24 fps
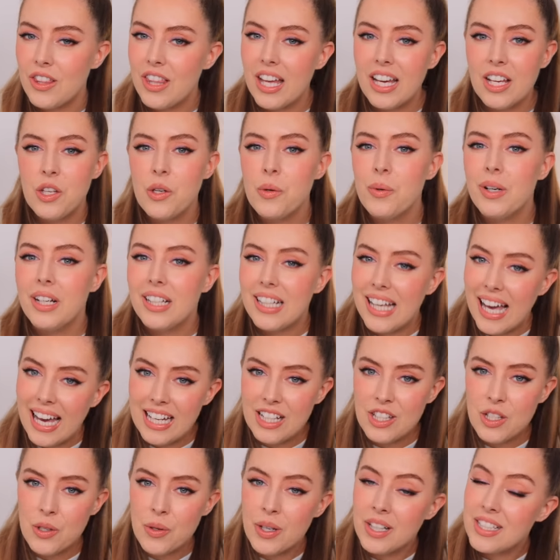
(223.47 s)
thank you
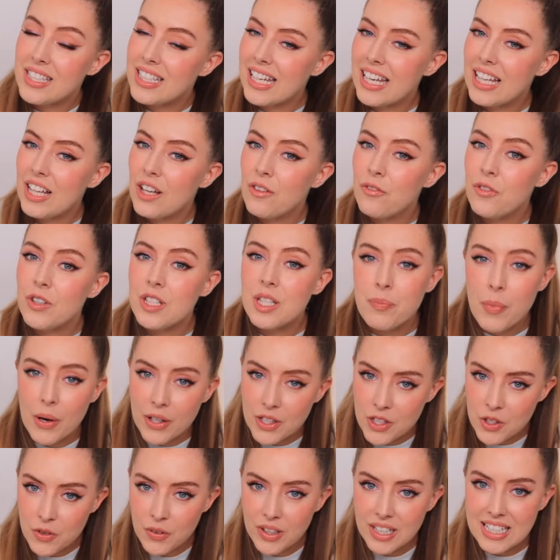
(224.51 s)
again to Hunt A Killer for
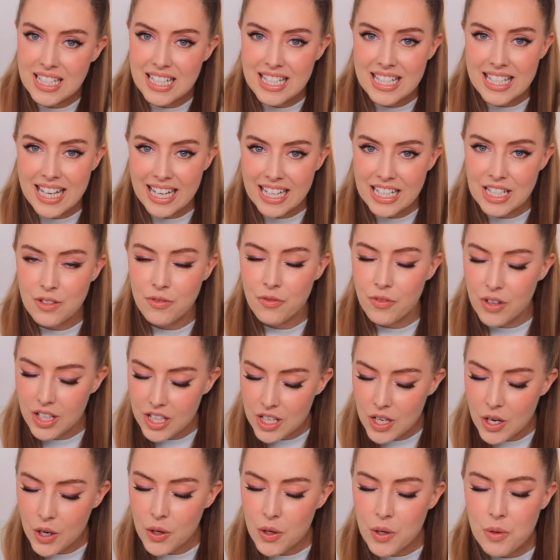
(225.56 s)
sponsoring today's
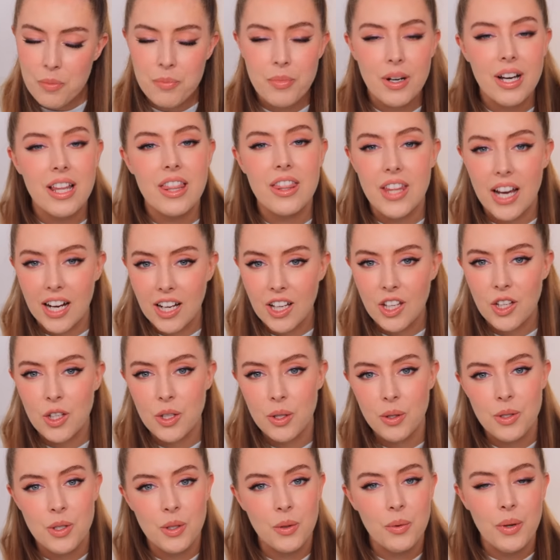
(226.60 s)
video, but thank
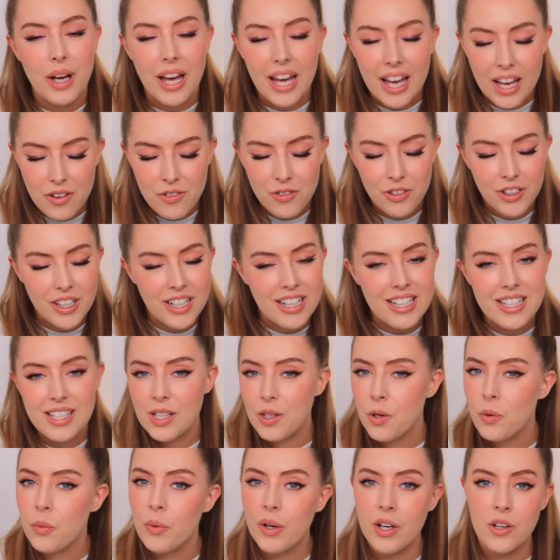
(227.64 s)
you to every
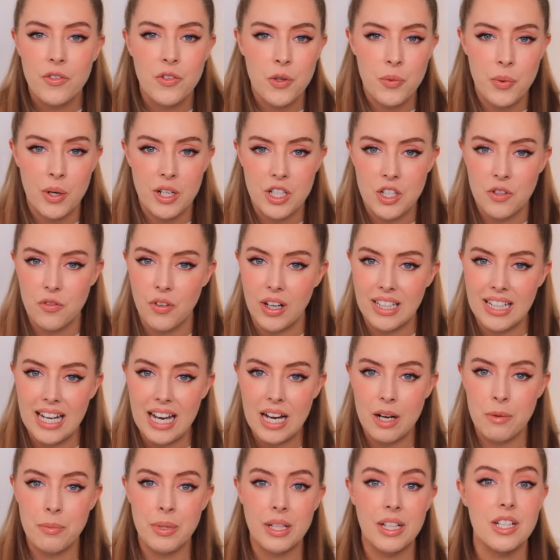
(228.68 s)
single one of you watching right
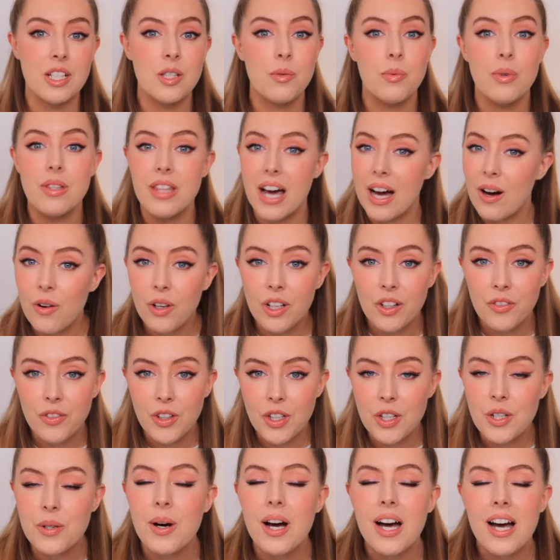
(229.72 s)
now, because without all of
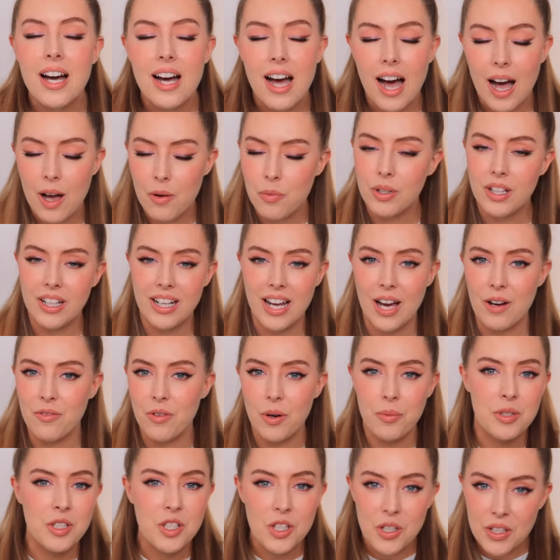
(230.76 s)
you, I wouldn't have
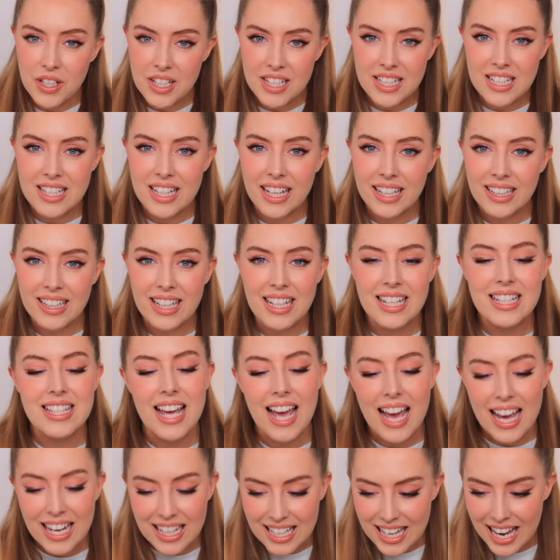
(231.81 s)
opportunities like this.
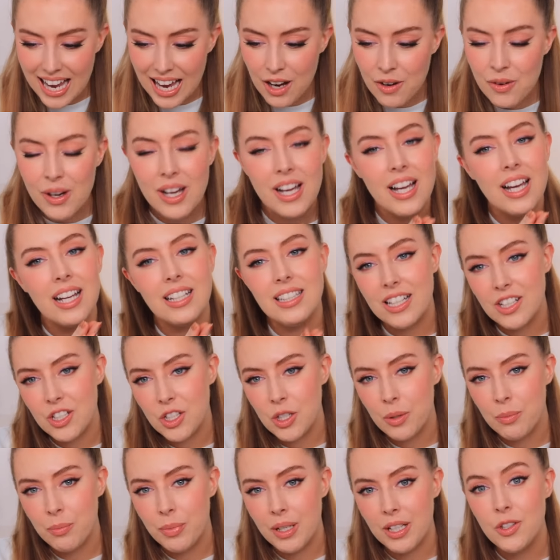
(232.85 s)
And now let's
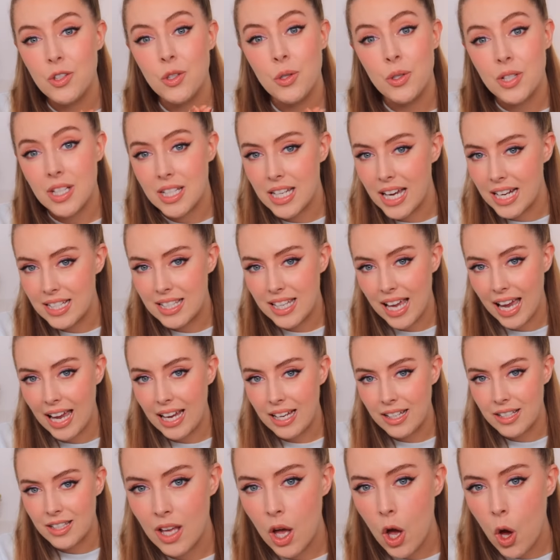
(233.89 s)
jump into today's
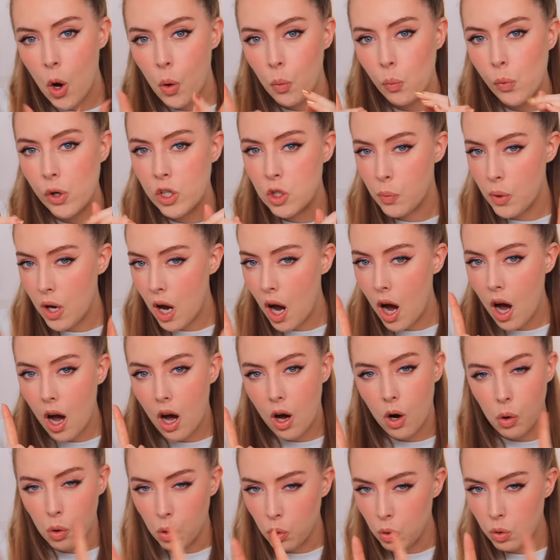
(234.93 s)
case, which we
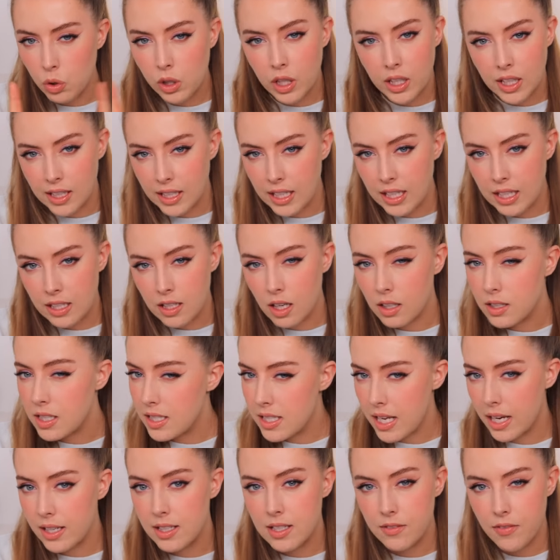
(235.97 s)
are all gonna need our
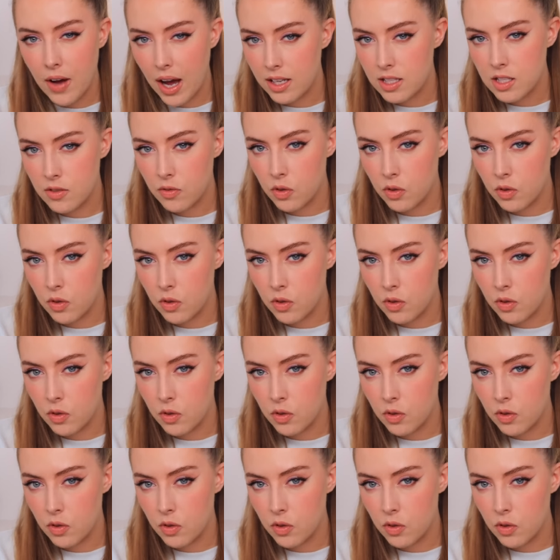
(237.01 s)
detective hats